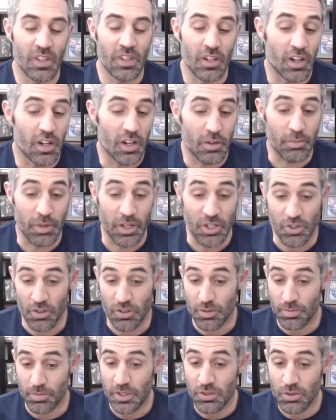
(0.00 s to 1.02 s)
Uh, my
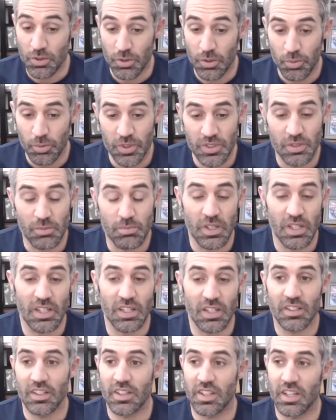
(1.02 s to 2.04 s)
church men's group was
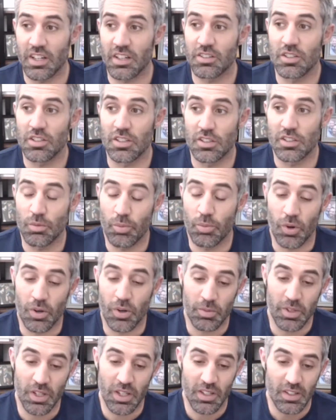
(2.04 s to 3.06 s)
immediately there to support
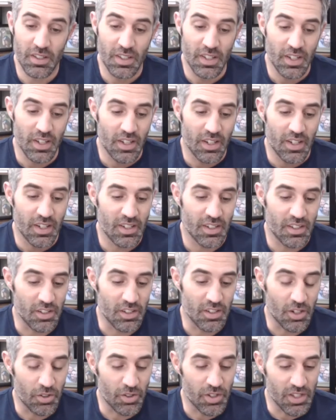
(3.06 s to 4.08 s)
me uh, you
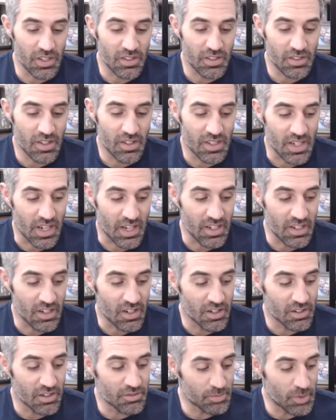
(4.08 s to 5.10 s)
know, the, the night
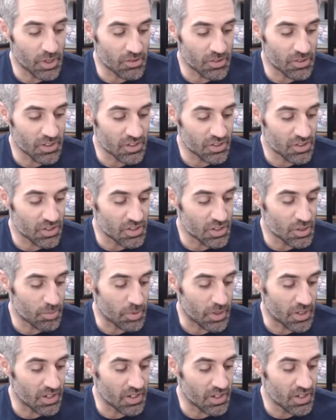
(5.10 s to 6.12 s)
of my relationship
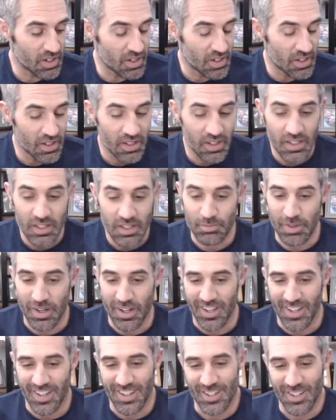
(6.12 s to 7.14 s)
ending,
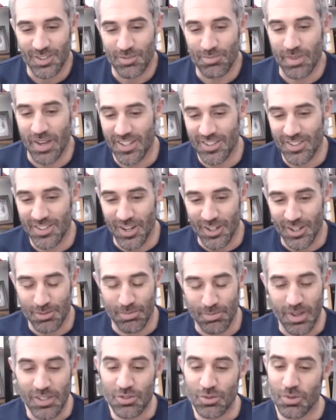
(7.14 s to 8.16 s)
my Man Talks
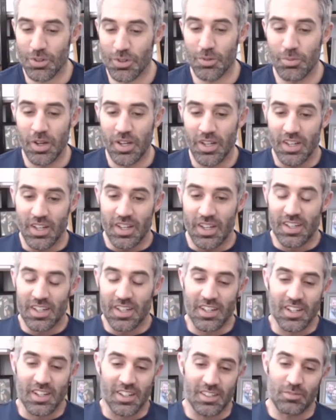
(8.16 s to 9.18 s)
Men's group,
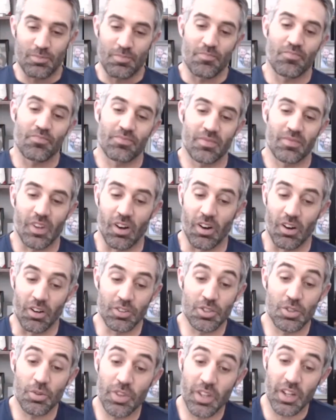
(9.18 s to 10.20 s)
um,
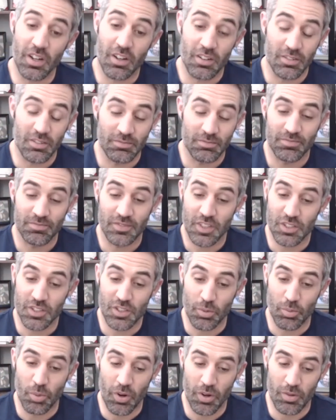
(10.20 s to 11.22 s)
also there to
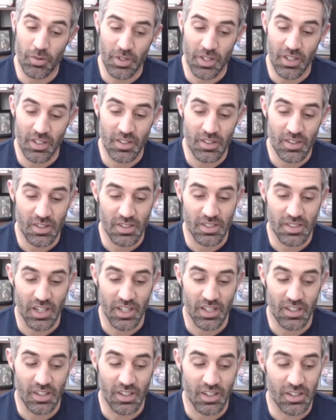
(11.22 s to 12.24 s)
support me the
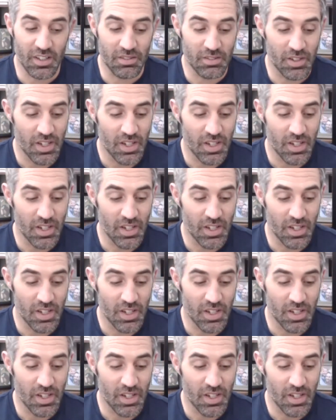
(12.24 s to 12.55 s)
night of